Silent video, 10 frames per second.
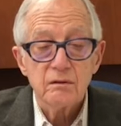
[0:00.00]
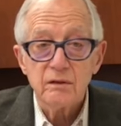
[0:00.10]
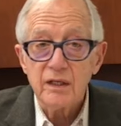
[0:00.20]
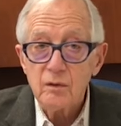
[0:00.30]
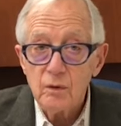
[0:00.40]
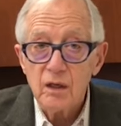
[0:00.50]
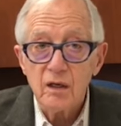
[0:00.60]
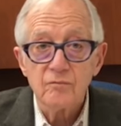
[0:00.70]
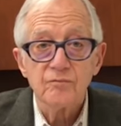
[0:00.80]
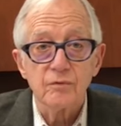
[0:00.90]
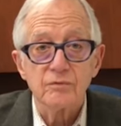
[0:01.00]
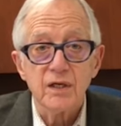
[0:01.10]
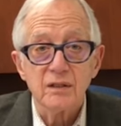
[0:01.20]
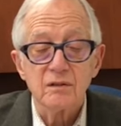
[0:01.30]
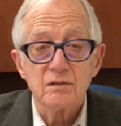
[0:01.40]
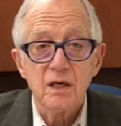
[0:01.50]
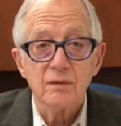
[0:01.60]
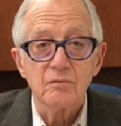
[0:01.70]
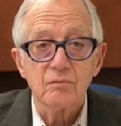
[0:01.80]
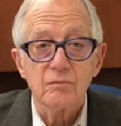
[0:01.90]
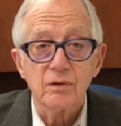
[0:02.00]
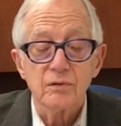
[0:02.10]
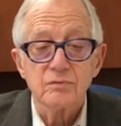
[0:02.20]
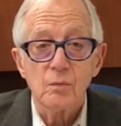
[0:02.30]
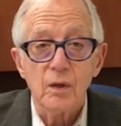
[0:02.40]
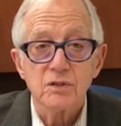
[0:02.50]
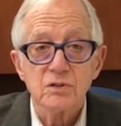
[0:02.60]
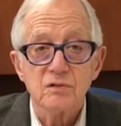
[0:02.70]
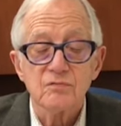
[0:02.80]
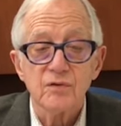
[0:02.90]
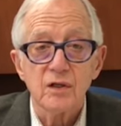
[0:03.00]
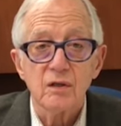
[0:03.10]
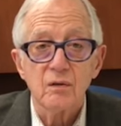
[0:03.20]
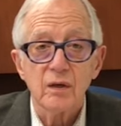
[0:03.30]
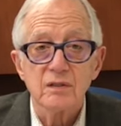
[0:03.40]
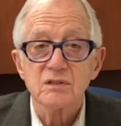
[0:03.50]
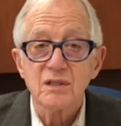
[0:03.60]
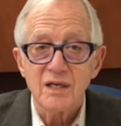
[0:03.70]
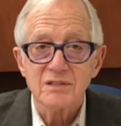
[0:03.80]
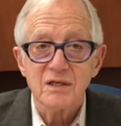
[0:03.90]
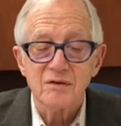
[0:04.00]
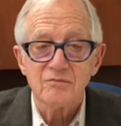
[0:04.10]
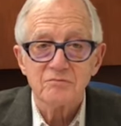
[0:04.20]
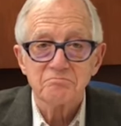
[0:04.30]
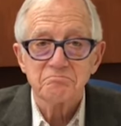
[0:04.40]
Thank you again for taking the time to watch this video, and stay safe.